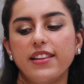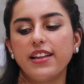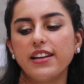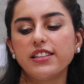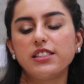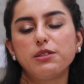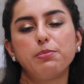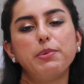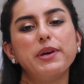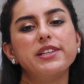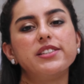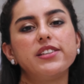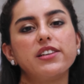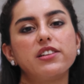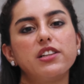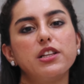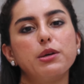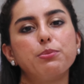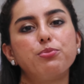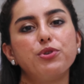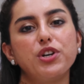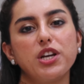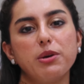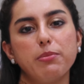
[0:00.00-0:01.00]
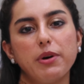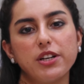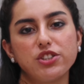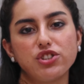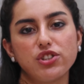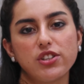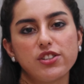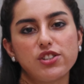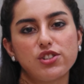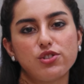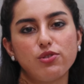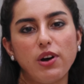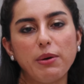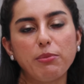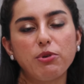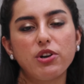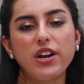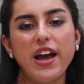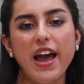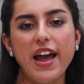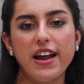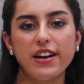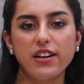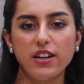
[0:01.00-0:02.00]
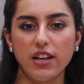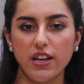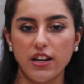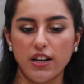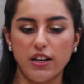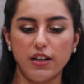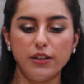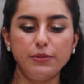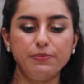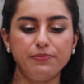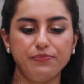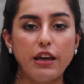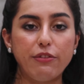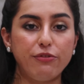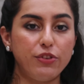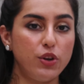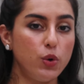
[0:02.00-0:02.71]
And that's basically pretty much it. So I'm going to end here.